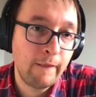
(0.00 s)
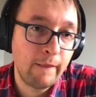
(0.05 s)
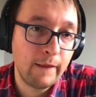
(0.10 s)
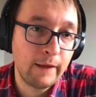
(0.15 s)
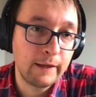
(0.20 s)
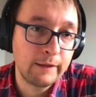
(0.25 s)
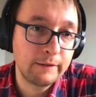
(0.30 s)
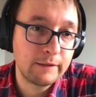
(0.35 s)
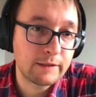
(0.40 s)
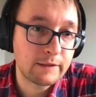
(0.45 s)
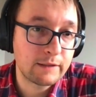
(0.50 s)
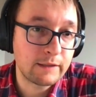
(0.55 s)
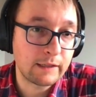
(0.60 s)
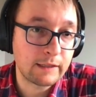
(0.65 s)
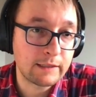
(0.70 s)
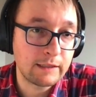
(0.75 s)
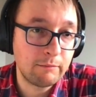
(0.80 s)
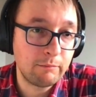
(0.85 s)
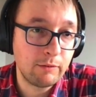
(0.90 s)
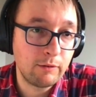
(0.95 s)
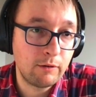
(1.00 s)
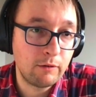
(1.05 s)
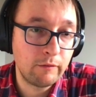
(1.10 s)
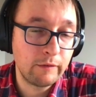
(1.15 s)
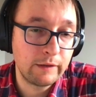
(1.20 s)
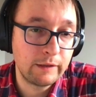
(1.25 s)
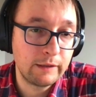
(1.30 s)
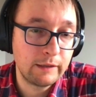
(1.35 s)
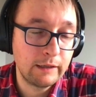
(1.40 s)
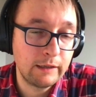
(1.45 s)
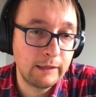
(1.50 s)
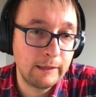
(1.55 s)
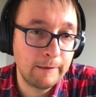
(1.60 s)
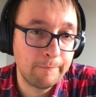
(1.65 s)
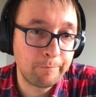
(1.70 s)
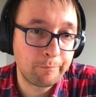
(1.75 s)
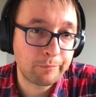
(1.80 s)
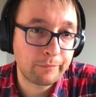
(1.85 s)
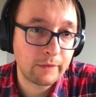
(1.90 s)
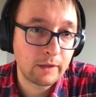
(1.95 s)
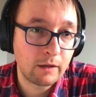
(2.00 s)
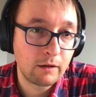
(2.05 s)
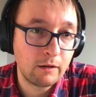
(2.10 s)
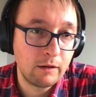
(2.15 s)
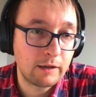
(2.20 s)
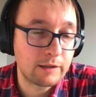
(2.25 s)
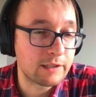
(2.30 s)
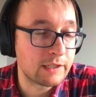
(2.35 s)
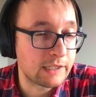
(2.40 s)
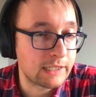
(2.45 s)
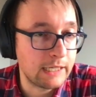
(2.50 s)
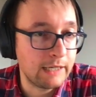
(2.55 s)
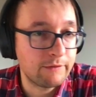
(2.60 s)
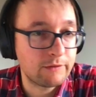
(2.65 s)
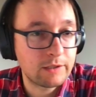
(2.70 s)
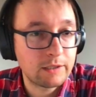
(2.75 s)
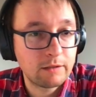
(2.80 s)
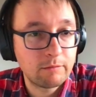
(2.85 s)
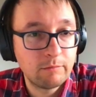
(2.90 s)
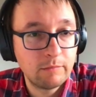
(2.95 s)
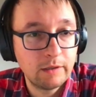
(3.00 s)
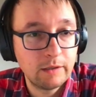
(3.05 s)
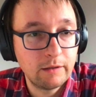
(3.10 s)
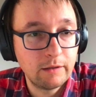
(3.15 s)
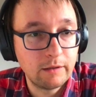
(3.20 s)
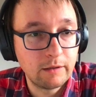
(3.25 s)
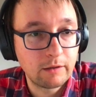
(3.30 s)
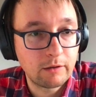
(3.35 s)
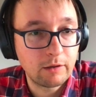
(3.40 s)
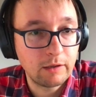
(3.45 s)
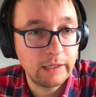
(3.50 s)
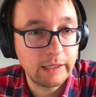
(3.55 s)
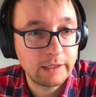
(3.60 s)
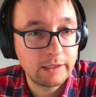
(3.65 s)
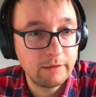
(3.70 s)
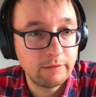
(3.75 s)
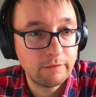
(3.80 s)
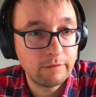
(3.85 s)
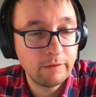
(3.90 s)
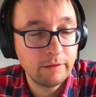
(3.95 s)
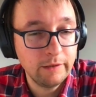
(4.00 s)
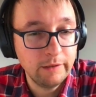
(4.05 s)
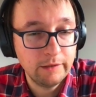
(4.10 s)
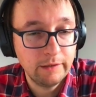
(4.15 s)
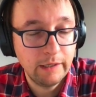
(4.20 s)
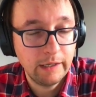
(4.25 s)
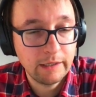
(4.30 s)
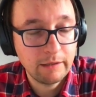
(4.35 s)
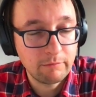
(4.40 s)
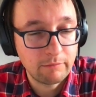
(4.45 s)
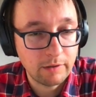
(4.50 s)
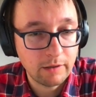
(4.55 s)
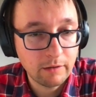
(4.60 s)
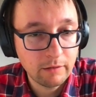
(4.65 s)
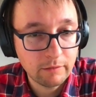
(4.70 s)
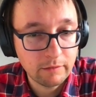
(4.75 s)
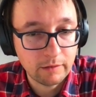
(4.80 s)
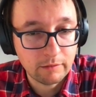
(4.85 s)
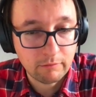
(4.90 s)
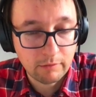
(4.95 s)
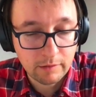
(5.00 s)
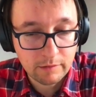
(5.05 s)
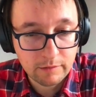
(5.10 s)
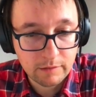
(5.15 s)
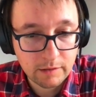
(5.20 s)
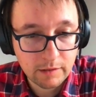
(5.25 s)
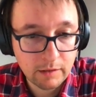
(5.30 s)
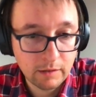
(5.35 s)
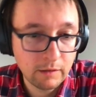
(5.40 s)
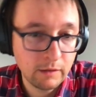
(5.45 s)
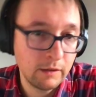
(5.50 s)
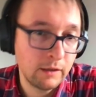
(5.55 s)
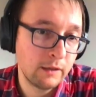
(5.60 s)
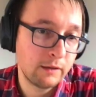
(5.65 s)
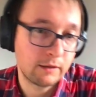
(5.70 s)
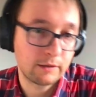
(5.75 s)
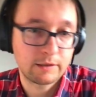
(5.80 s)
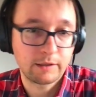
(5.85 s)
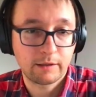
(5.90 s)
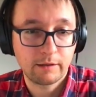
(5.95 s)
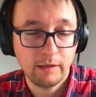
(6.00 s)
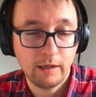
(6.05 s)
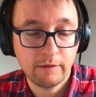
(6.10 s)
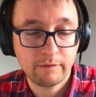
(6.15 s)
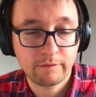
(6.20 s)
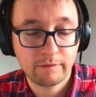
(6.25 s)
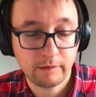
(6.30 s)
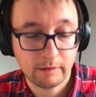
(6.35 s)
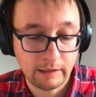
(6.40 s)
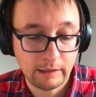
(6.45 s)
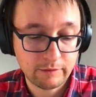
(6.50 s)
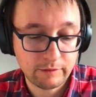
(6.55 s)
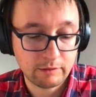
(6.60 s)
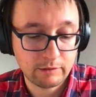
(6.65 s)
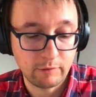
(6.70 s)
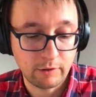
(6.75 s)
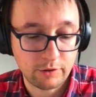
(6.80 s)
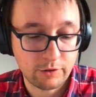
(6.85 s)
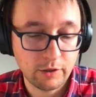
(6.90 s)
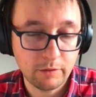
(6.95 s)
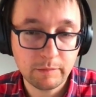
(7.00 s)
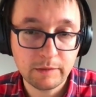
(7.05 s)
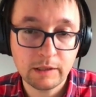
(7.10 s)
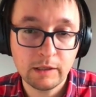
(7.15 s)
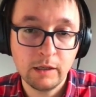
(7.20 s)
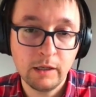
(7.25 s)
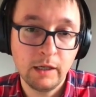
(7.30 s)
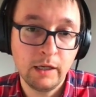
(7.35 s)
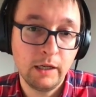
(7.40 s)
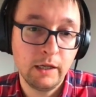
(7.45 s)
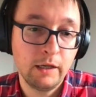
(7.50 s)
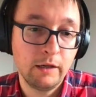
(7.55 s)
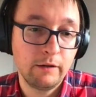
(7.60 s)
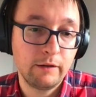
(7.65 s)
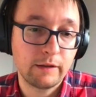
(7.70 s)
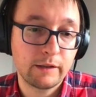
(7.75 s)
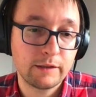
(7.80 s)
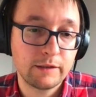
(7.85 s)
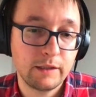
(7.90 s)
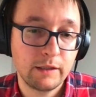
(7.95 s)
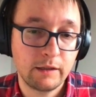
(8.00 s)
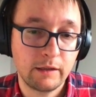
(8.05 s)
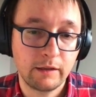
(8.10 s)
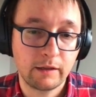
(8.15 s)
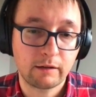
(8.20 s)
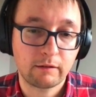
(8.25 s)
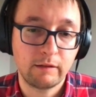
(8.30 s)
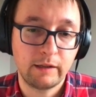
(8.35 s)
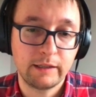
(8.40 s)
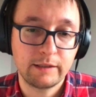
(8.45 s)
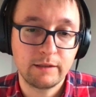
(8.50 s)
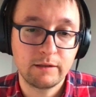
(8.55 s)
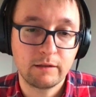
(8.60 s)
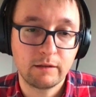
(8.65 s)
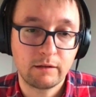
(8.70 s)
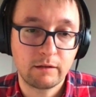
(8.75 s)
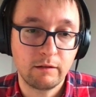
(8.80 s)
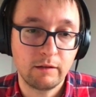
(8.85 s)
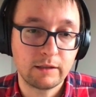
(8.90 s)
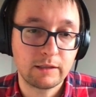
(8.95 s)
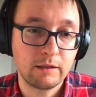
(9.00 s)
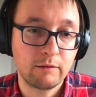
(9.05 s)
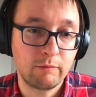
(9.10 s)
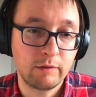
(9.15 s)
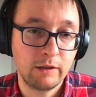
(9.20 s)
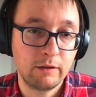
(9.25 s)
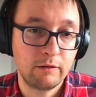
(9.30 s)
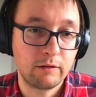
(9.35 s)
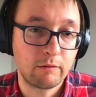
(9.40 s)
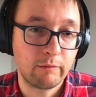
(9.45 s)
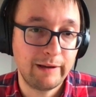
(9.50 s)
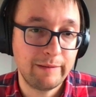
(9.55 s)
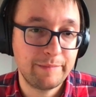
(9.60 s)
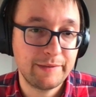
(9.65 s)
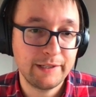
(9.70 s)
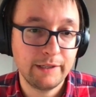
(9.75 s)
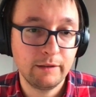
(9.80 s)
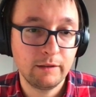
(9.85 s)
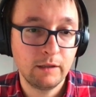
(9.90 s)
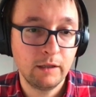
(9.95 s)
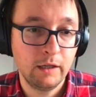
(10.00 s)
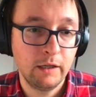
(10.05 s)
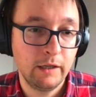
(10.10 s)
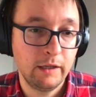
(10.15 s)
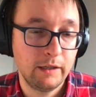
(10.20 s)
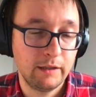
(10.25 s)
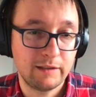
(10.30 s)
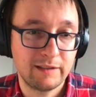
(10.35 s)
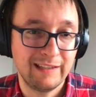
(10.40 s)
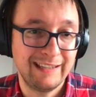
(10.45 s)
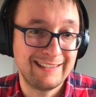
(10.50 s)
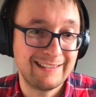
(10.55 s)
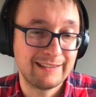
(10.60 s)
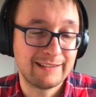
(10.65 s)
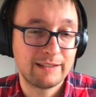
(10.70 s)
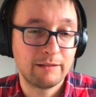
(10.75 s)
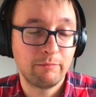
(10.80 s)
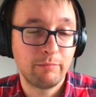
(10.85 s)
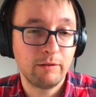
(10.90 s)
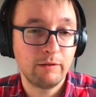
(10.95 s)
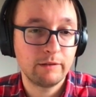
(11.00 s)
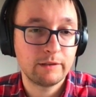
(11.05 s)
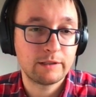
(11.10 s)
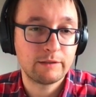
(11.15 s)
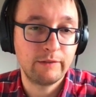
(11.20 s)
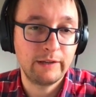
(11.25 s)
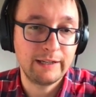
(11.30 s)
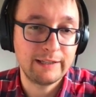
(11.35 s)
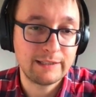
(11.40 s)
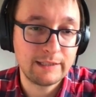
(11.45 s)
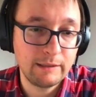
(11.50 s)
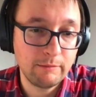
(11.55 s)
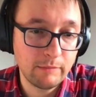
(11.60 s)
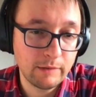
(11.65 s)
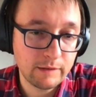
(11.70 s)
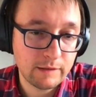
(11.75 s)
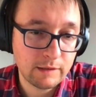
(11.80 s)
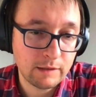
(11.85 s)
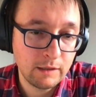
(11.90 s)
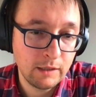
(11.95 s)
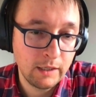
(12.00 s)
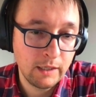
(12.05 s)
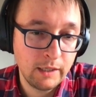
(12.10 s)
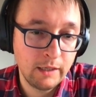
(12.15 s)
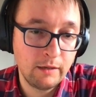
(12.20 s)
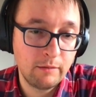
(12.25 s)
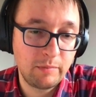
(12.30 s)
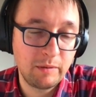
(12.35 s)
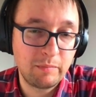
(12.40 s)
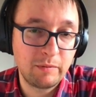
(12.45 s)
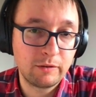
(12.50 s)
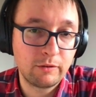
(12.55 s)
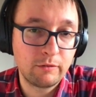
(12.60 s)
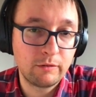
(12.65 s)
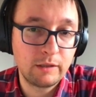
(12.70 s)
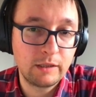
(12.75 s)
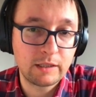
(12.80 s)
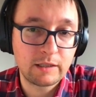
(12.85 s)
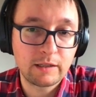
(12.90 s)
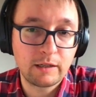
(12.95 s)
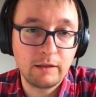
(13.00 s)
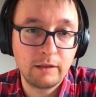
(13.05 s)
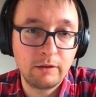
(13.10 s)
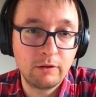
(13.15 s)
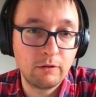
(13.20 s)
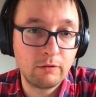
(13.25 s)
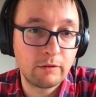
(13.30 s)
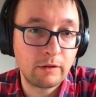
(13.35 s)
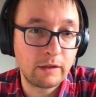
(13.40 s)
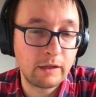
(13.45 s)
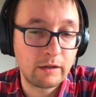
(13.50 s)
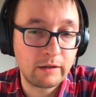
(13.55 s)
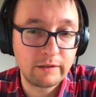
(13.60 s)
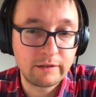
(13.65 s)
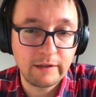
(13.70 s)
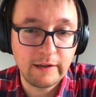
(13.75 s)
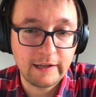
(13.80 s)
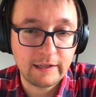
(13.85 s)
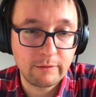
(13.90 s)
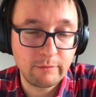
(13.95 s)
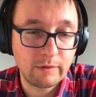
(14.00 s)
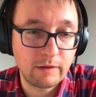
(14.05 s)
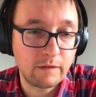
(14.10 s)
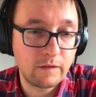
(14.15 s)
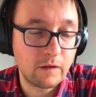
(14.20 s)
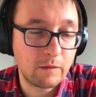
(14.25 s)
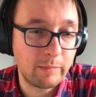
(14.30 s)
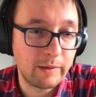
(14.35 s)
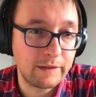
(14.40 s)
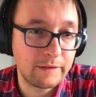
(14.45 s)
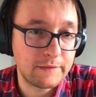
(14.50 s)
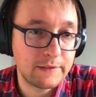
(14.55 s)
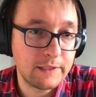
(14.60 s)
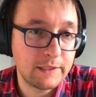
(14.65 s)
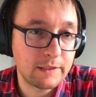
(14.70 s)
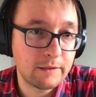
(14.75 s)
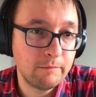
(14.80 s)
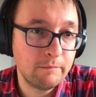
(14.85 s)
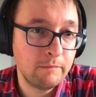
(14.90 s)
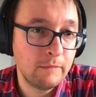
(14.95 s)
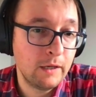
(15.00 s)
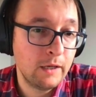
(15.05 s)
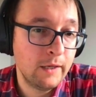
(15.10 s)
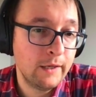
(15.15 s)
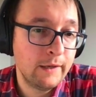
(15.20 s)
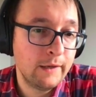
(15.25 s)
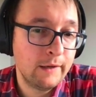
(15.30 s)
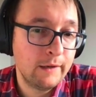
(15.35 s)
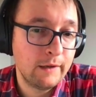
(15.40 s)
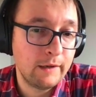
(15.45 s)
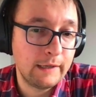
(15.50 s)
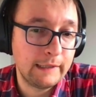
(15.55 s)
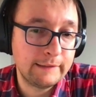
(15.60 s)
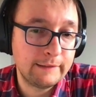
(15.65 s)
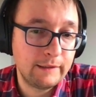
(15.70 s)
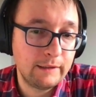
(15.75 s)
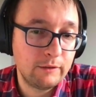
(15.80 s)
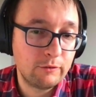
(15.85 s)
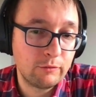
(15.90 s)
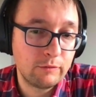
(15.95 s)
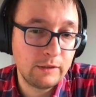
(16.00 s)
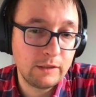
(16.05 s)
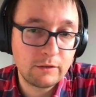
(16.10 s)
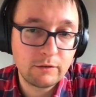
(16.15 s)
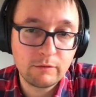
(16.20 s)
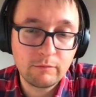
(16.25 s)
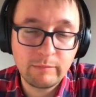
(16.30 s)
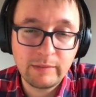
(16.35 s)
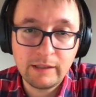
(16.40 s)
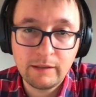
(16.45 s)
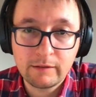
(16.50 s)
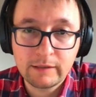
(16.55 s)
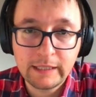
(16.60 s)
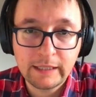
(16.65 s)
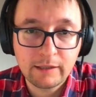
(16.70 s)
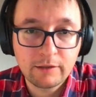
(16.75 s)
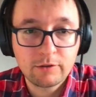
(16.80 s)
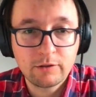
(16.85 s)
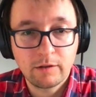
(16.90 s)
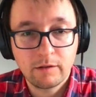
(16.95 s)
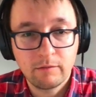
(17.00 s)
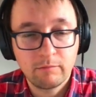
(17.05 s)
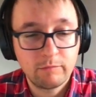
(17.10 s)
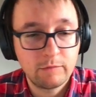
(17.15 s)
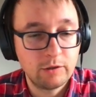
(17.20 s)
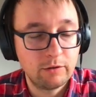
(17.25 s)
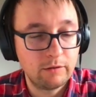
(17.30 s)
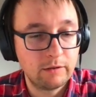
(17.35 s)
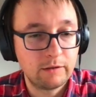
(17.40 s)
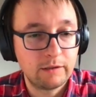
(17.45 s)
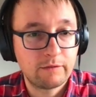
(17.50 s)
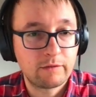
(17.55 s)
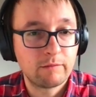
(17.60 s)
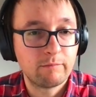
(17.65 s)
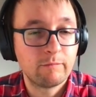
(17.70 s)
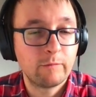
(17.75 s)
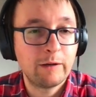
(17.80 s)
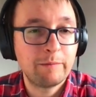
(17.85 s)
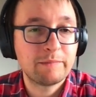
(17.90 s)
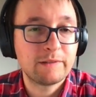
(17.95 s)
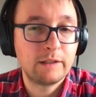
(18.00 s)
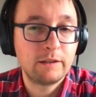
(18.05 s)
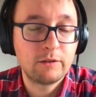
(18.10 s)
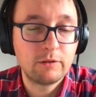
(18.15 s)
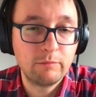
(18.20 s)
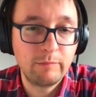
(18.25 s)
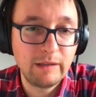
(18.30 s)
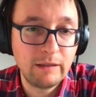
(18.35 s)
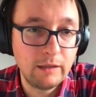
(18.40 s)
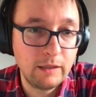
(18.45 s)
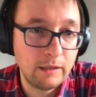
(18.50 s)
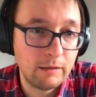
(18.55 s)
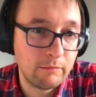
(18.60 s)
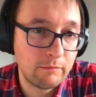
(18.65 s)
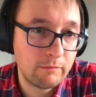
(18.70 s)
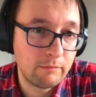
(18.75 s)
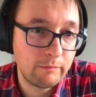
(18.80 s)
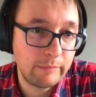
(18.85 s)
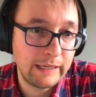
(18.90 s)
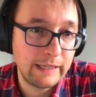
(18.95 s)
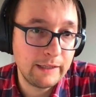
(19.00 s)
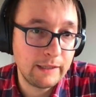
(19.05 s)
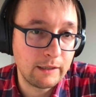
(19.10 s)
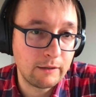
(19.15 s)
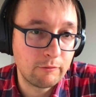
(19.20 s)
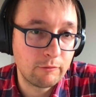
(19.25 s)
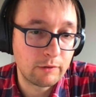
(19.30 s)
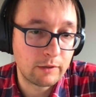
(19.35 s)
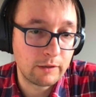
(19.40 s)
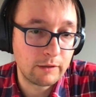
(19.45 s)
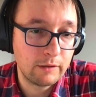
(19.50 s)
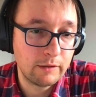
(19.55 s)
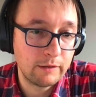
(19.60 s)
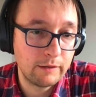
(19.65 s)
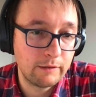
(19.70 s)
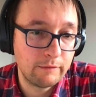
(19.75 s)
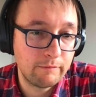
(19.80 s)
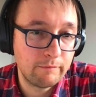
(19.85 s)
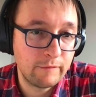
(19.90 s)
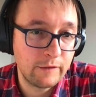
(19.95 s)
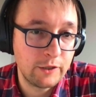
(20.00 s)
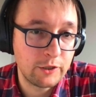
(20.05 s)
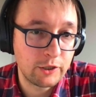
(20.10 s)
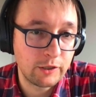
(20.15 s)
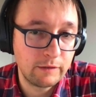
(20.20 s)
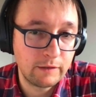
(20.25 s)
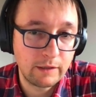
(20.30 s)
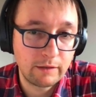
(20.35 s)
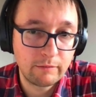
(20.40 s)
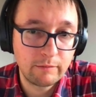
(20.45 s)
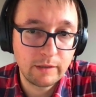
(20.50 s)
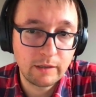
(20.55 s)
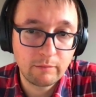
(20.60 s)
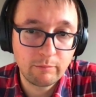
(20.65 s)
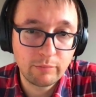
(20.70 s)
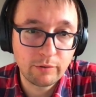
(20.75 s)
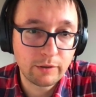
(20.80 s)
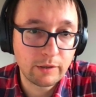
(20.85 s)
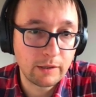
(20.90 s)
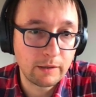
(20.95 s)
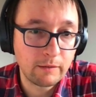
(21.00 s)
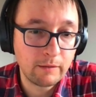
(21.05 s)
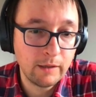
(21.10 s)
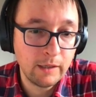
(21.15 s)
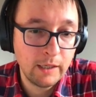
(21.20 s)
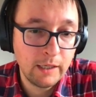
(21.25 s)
And this is an example of an arts and crafts collective in Edinburgh that runs arts and crafts workshops. And you can see that their classes are listed within their website. It's nice and simple. It's very seamless. People don't necessarily know that they're interacting with a third-party system, and they don't need to be taken to a different website to be paying or finishing their booking.